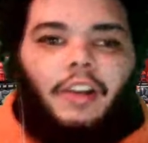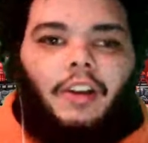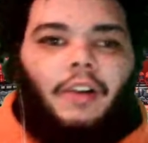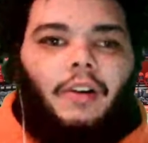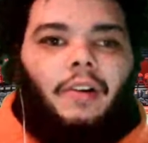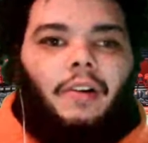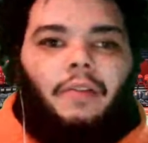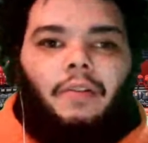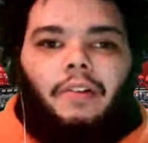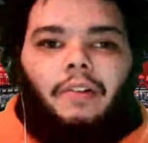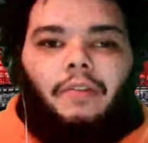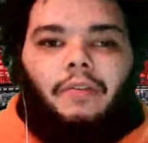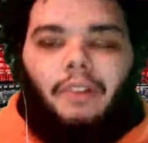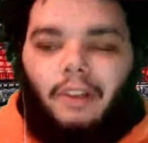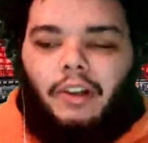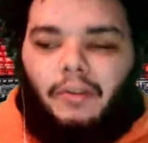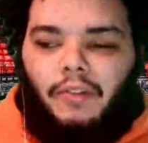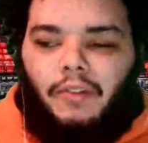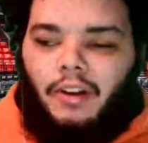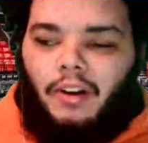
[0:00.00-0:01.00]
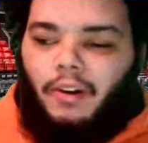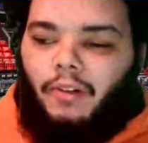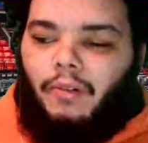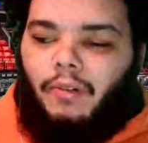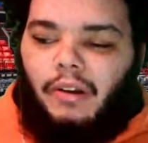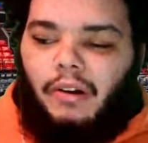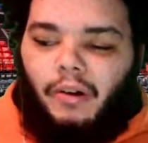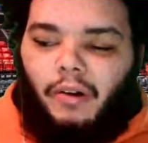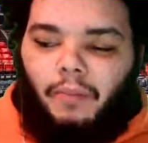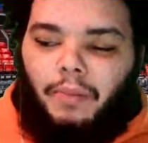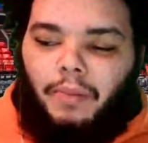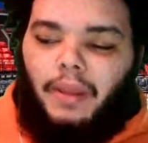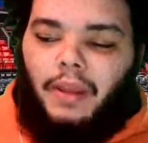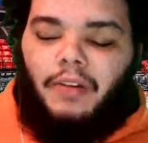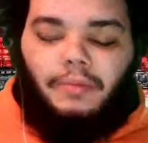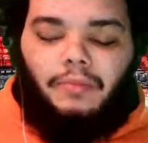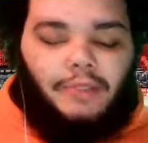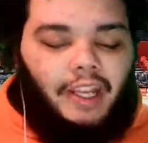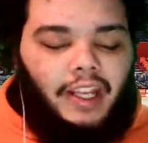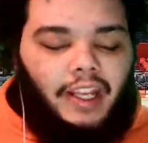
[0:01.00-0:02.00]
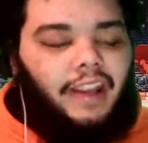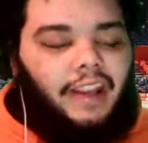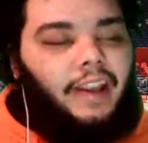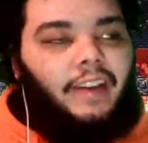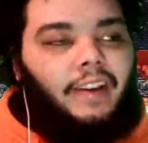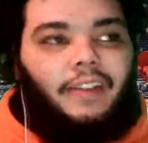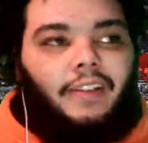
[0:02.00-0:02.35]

We gonna beat them down.